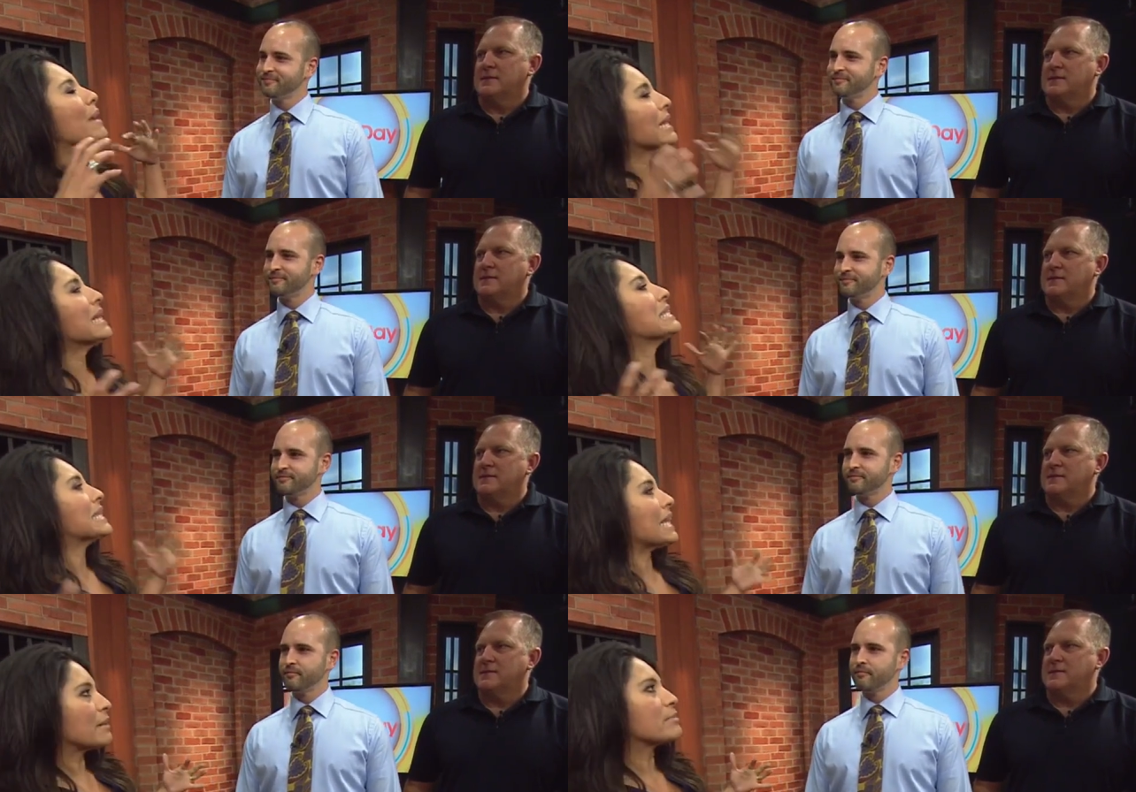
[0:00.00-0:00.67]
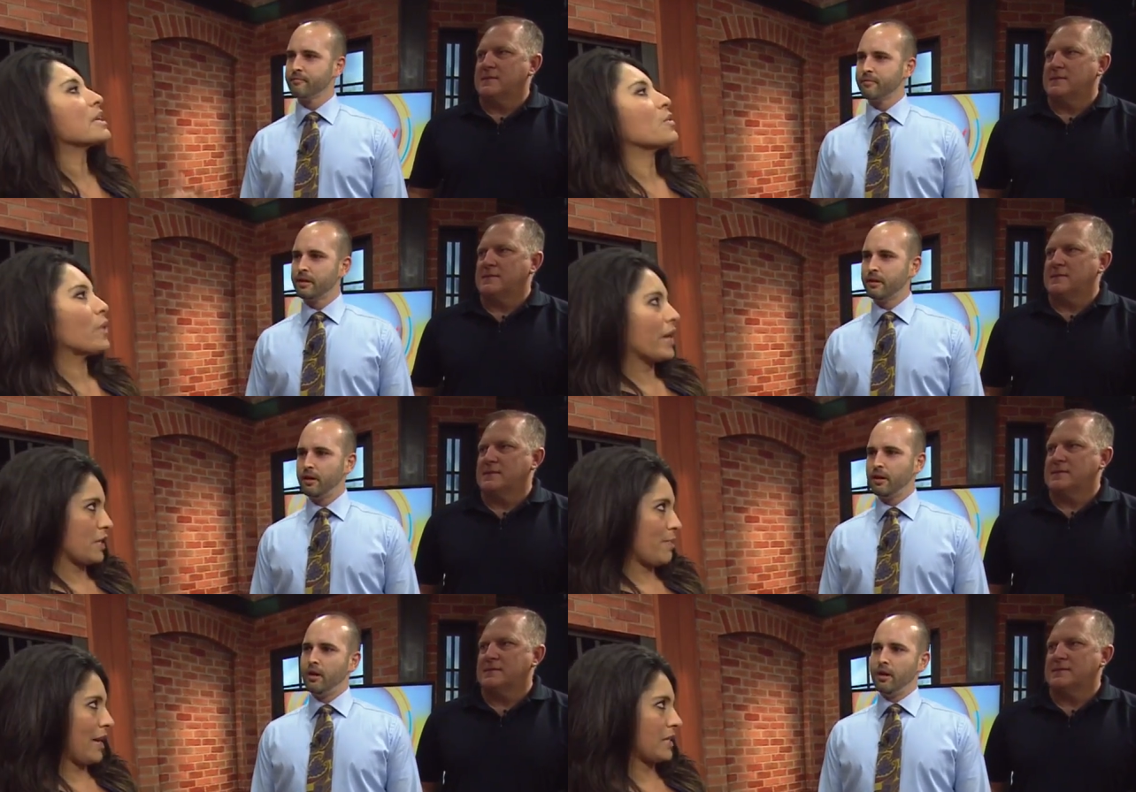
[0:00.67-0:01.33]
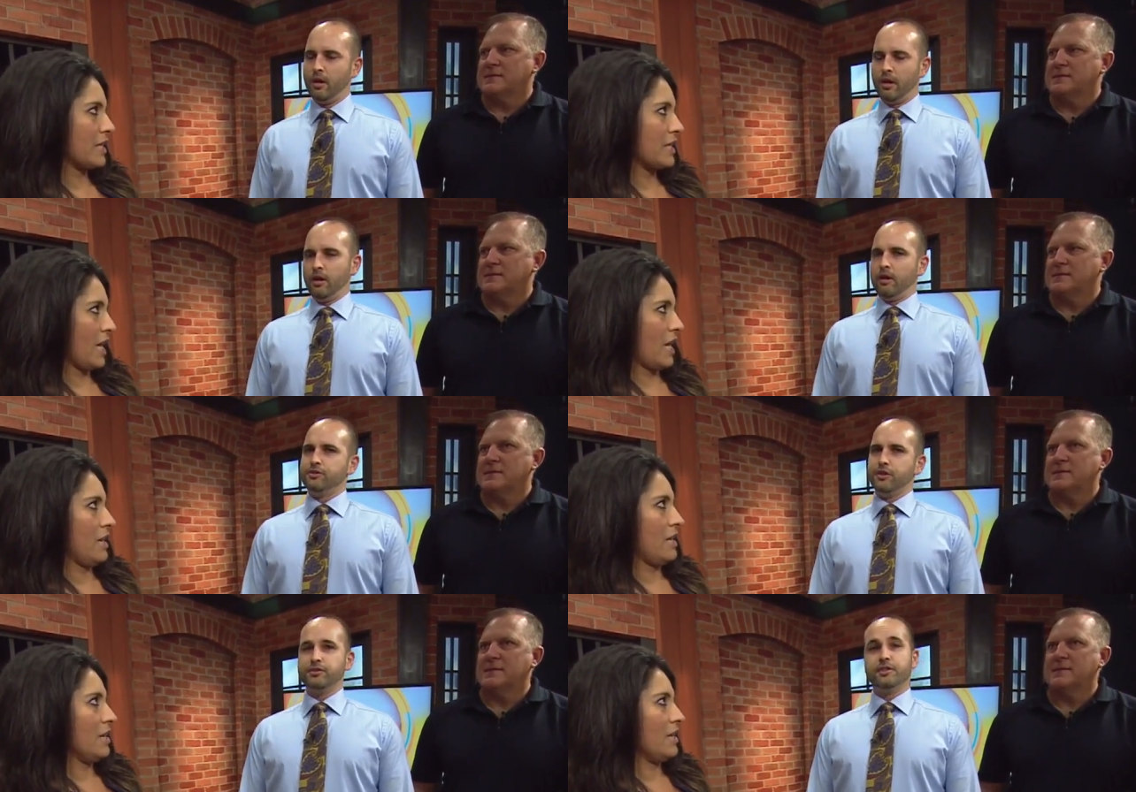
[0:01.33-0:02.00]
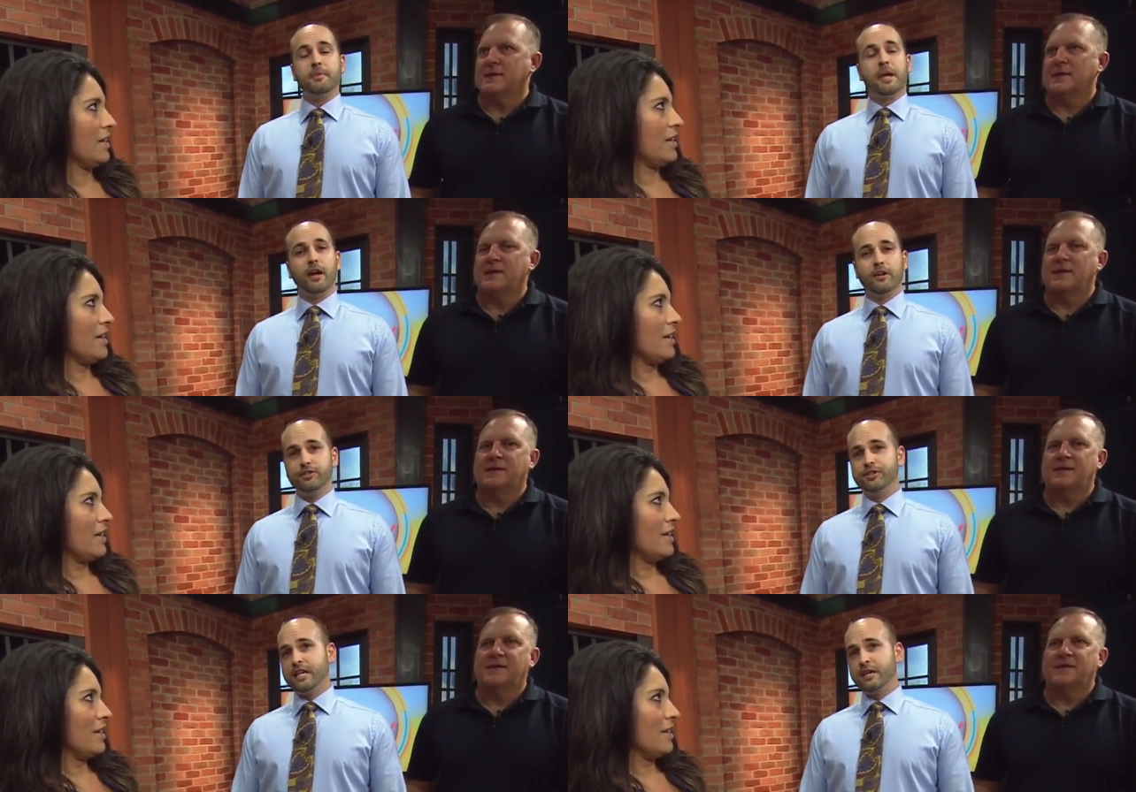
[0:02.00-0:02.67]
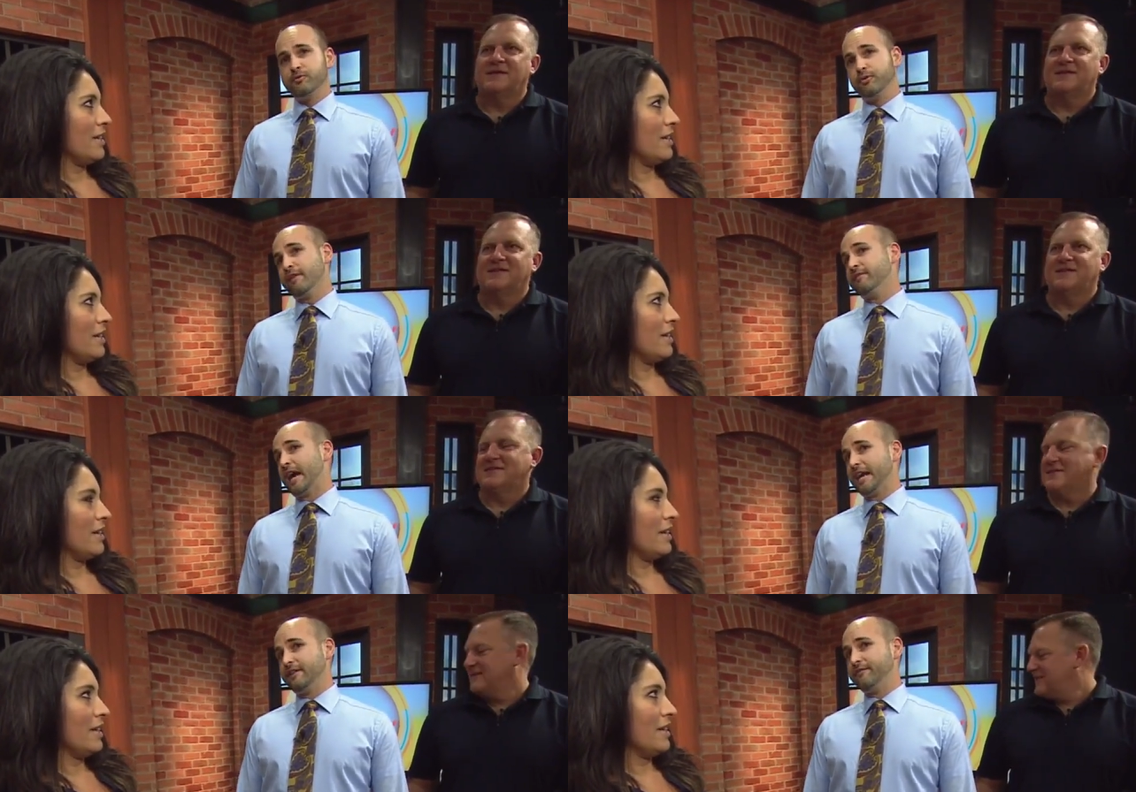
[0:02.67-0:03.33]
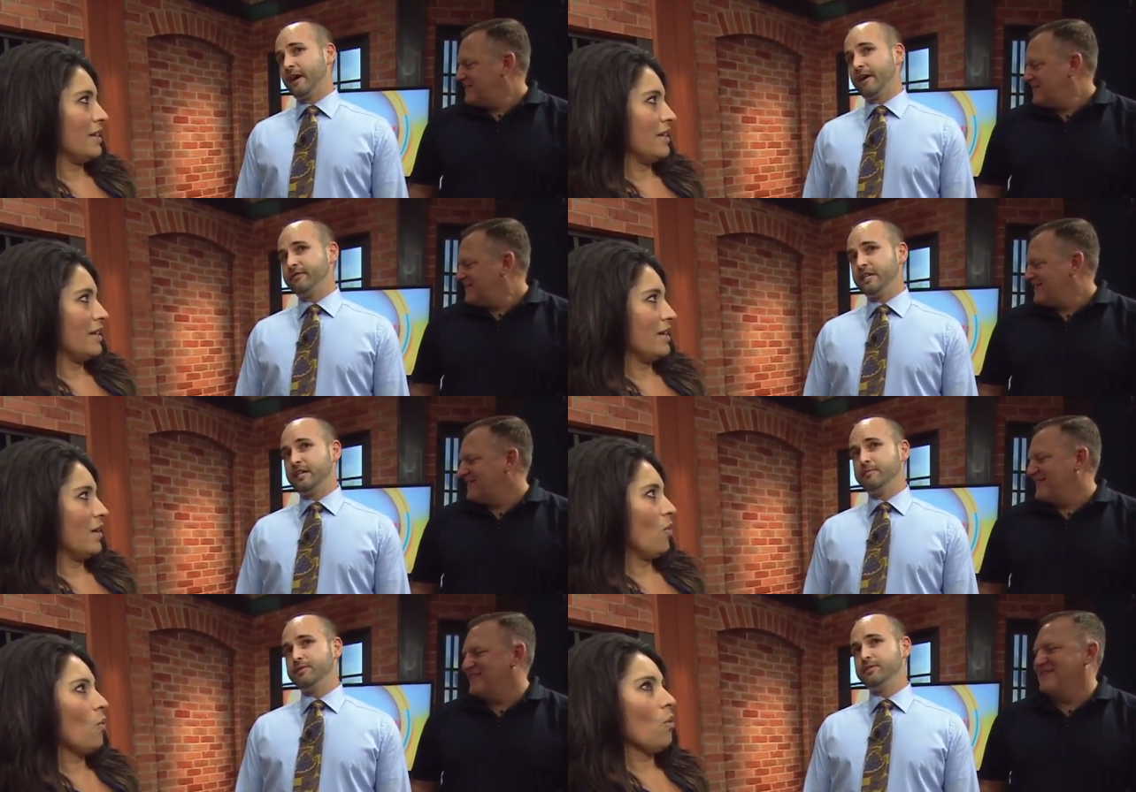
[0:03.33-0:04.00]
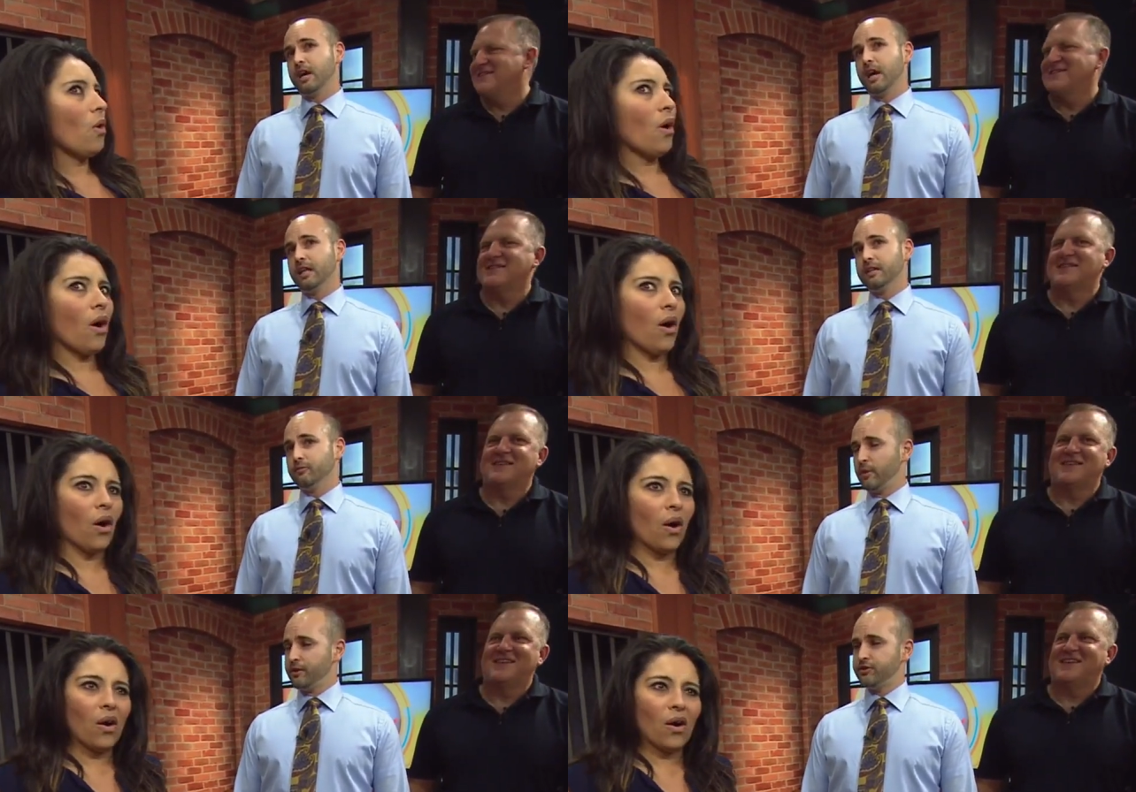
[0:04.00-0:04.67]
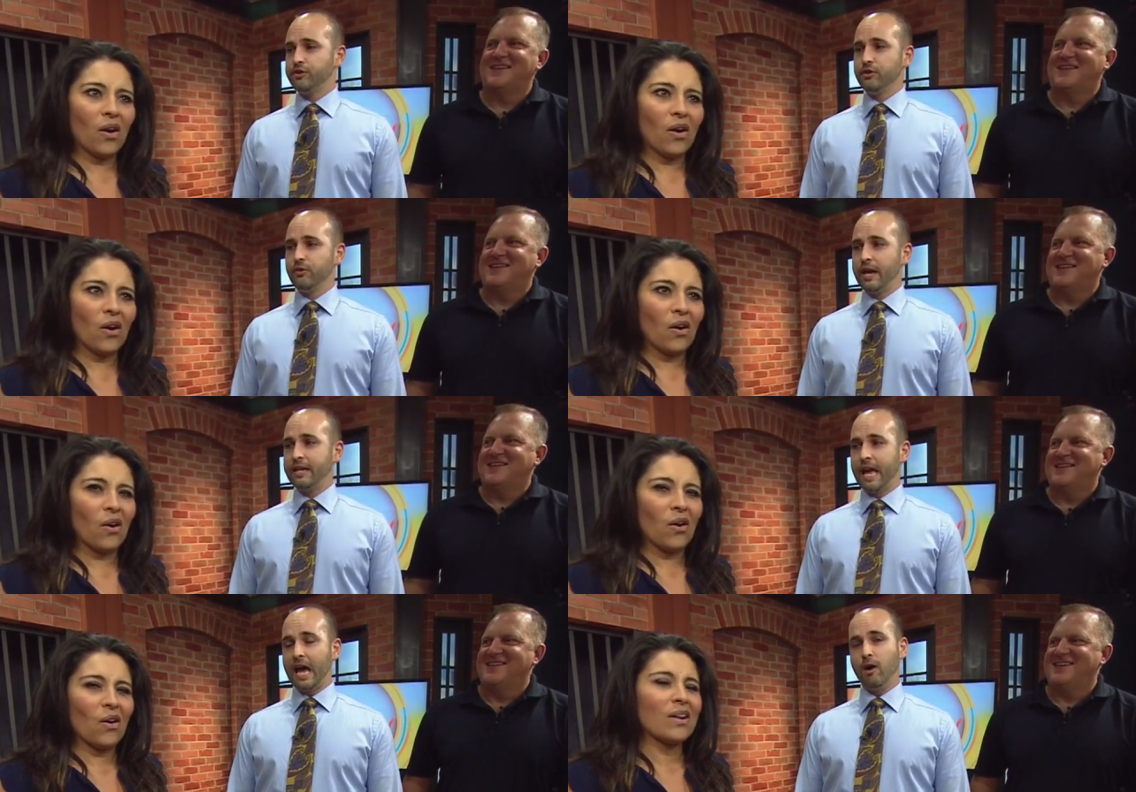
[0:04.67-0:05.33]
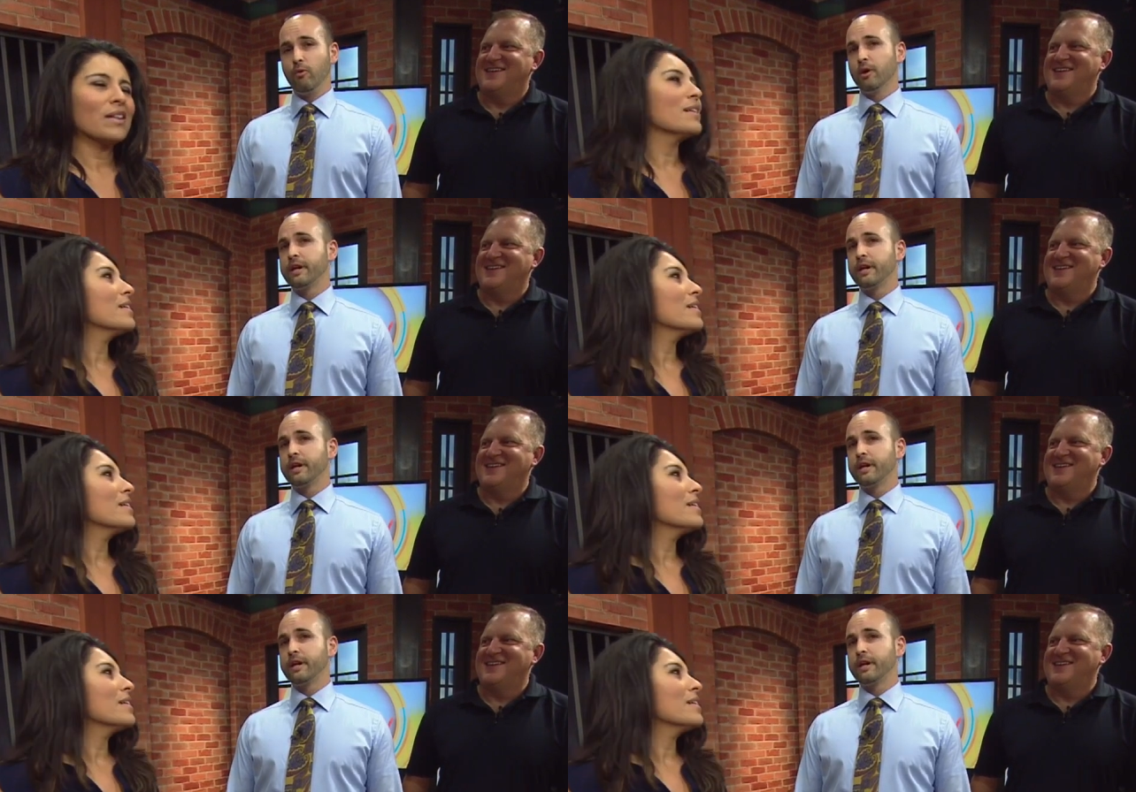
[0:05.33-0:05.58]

Speaker 1: many teams can we expect to see?
Speaker 2: So there's going to be 100 teams. We have 95 teams registered right now. We're